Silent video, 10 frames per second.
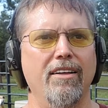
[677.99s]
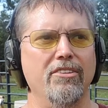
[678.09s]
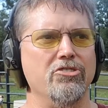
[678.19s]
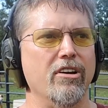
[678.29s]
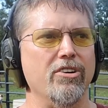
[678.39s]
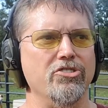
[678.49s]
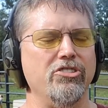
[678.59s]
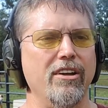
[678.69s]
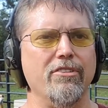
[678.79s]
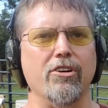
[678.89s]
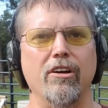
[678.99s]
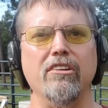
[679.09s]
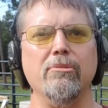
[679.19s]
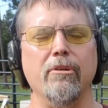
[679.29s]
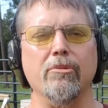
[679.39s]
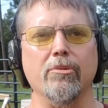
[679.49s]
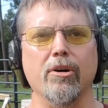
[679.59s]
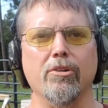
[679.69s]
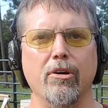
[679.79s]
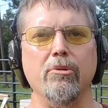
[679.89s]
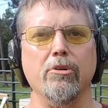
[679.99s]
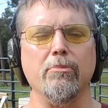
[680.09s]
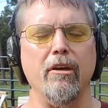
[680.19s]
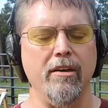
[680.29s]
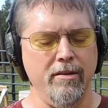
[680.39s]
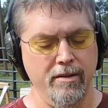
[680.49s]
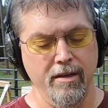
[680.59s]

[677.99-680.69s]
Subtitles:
The trigger just never agreed with me,